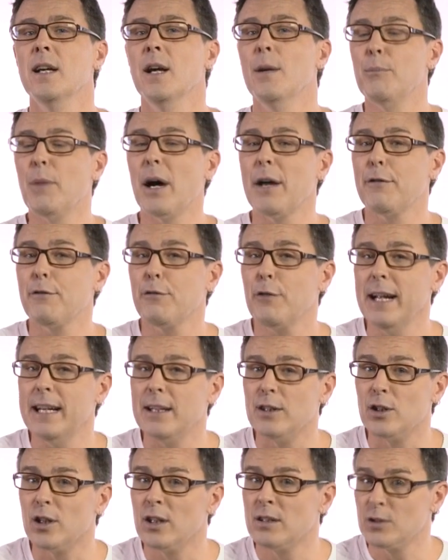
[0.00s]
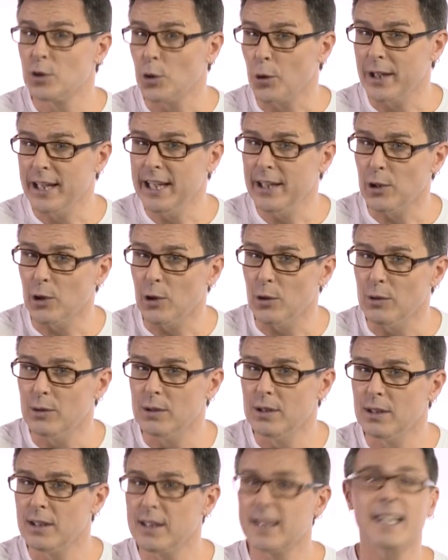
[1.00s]
My friend Tonino
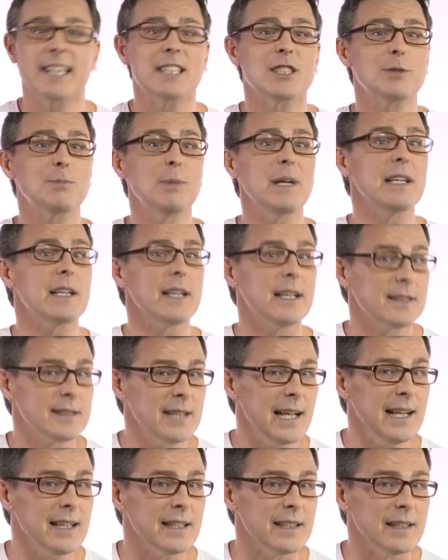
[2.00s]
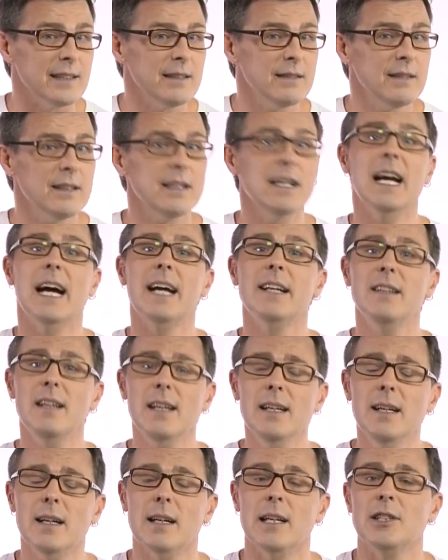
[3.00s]
can speak Italian and
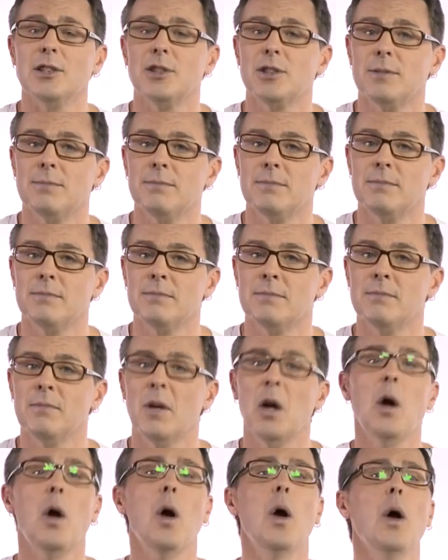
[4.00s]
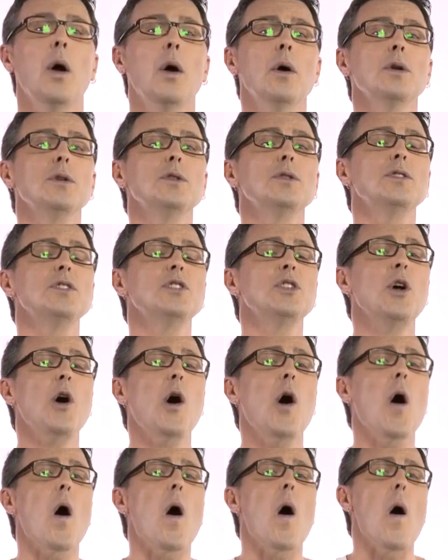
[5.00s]
English.
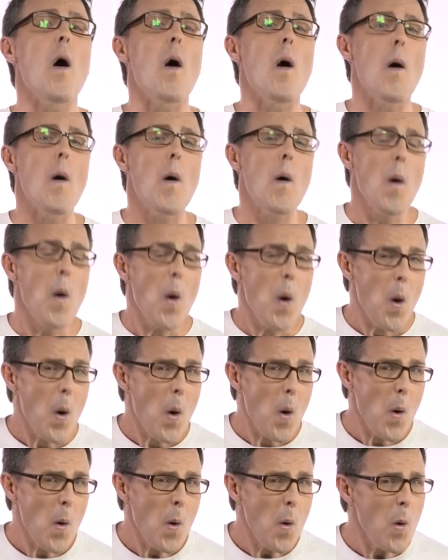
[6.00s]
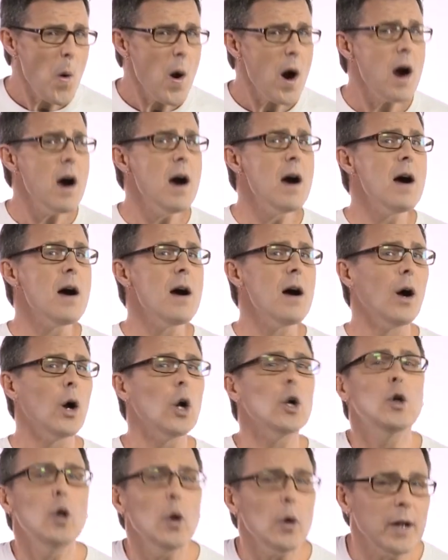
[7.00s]
So,
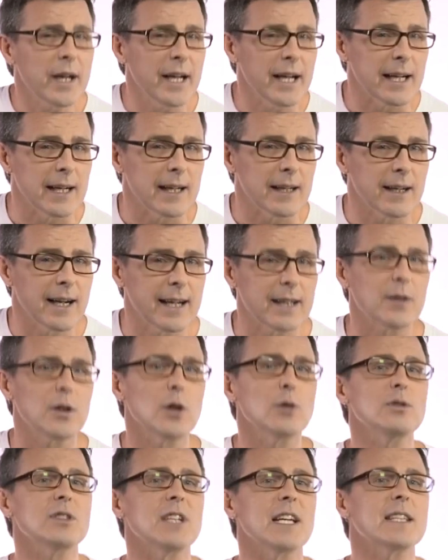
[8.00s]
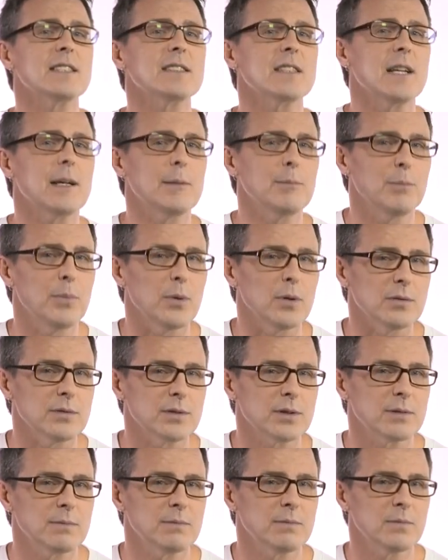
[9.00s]
looking at those
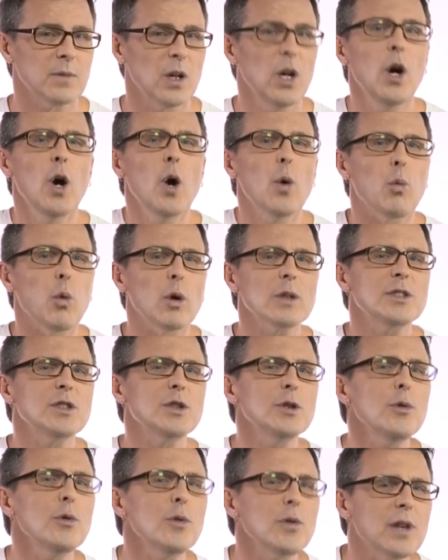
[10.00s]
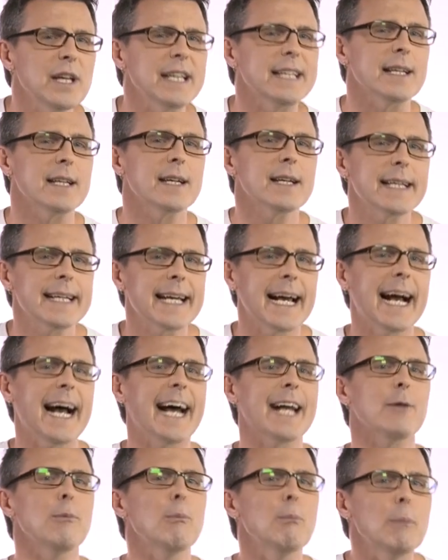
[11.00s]
examples, what do you think
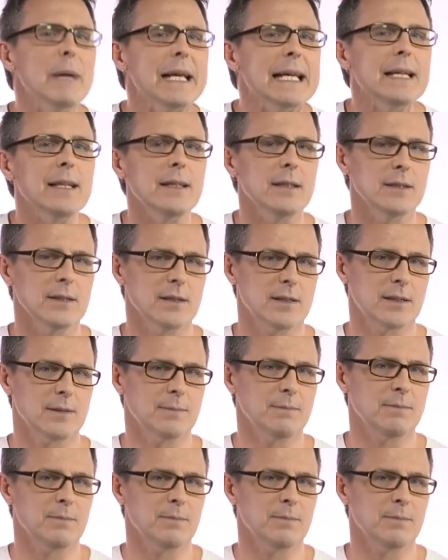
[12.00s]
can means?